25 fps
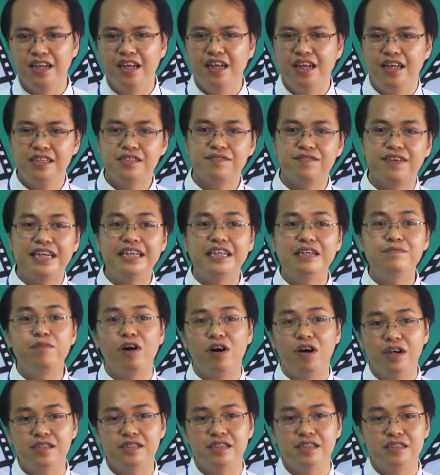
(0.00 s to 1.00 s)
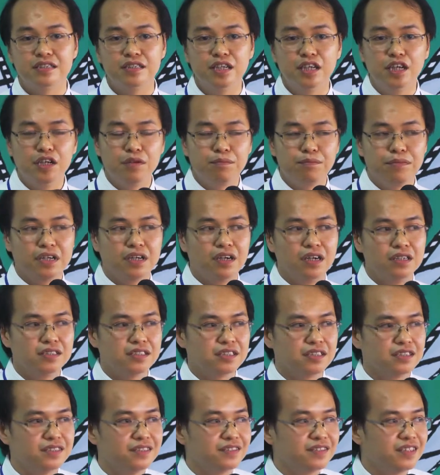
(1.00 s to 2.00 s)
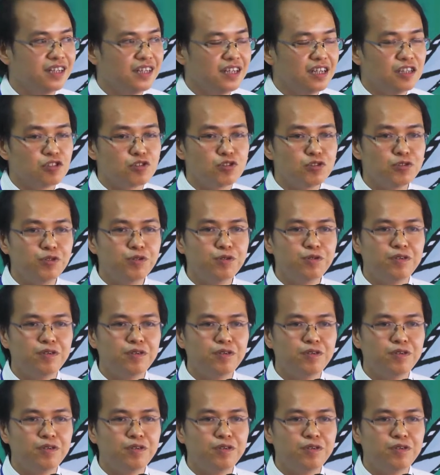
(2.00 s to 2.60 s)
It's very important because to